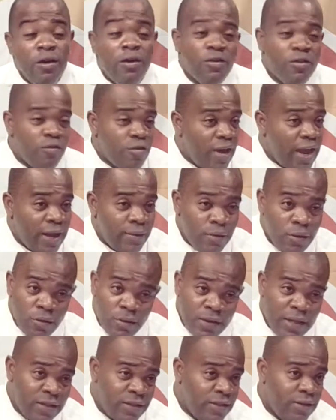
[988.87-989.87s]
Crime don't
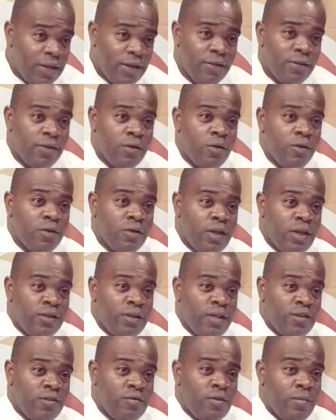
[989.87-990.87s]

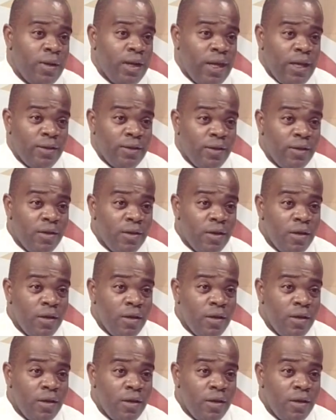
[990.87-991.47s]
discriminate.